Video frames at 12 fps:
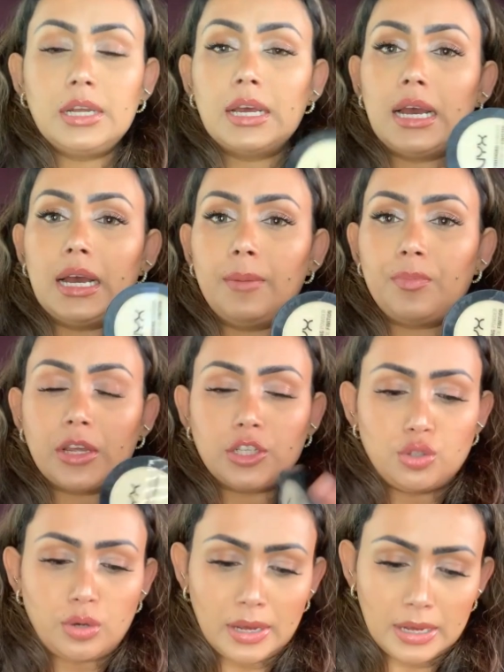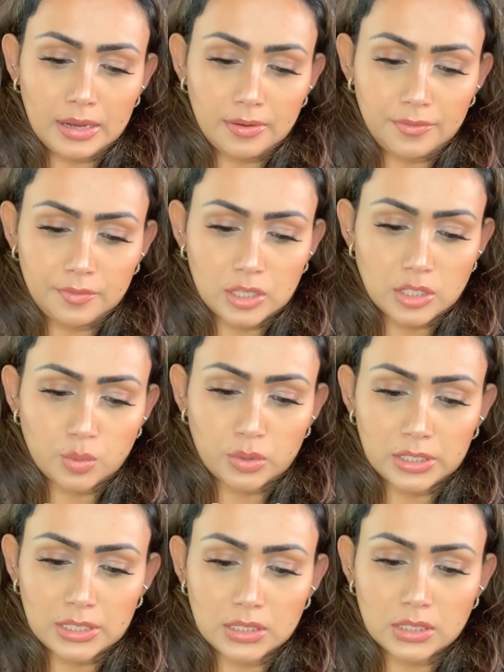I do have this
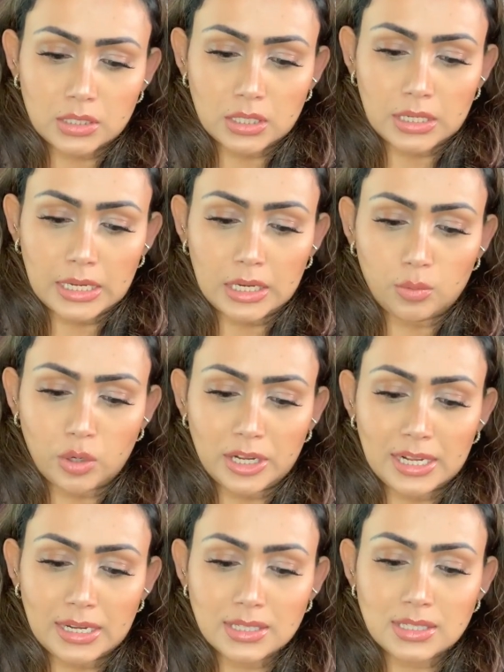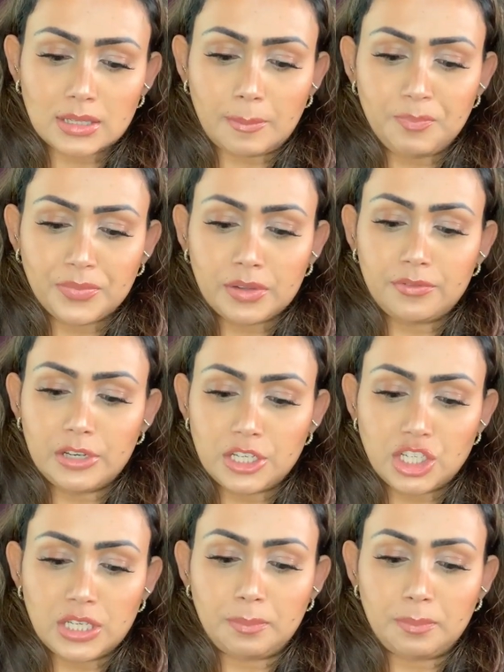one as NYX Finishing